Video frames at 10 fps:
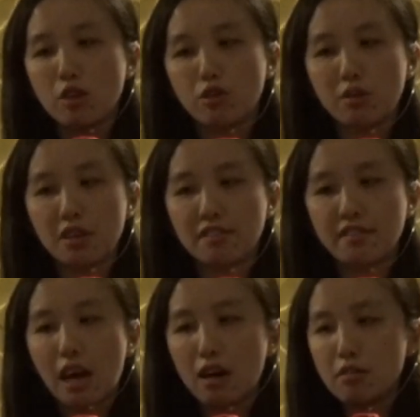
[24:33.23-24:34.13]
So the
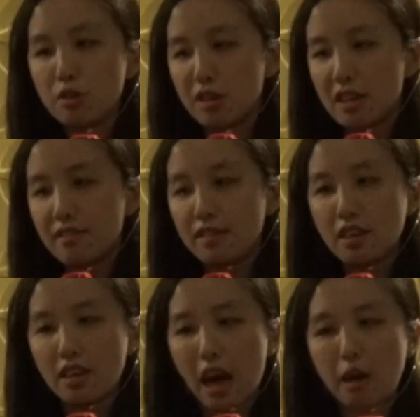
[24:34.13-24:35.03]
style, you can
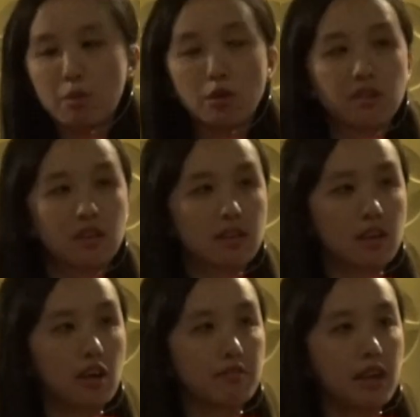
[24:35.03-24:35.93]
see I'm using
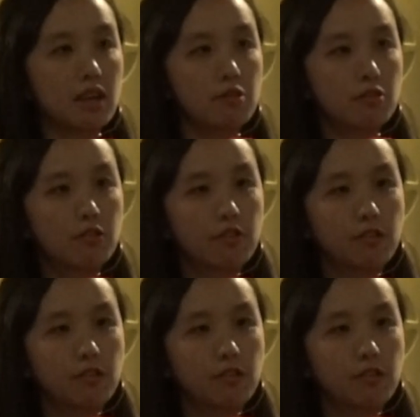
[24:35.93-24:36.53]
the value